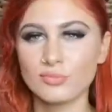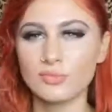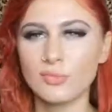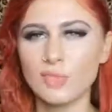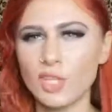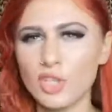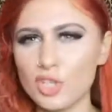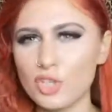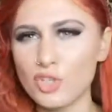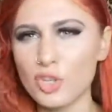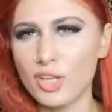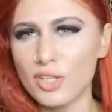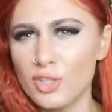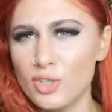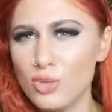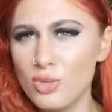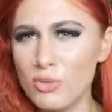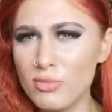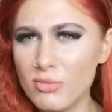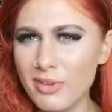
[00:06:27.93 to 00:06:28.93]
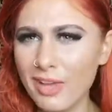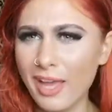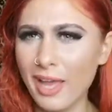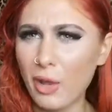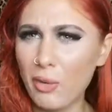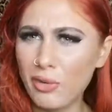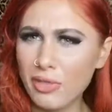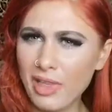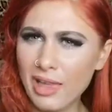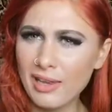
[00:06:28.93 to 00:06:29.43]
I'm going to try and do all my
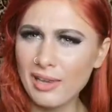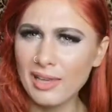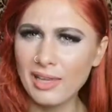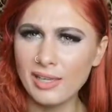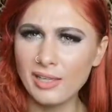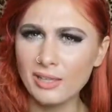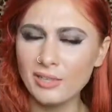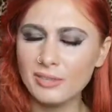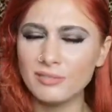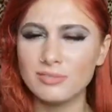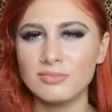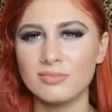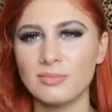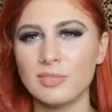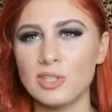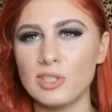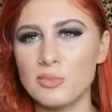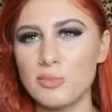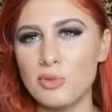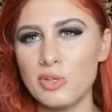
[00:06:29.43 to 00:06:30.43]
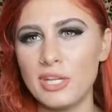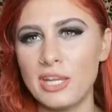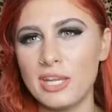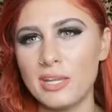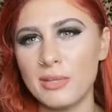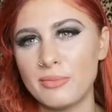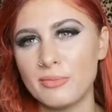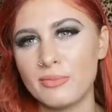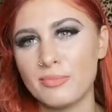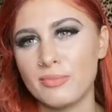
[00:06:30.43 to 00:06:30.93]
hair with that later. Looks pretty.